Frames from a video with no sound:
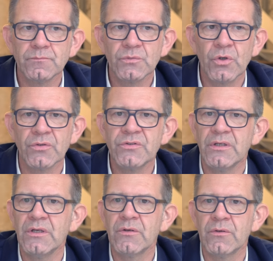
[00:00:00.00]

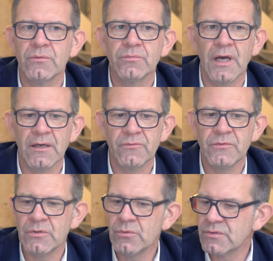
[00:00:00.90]
continue to kind of
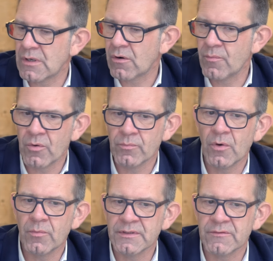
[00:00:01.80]
use our mo mobile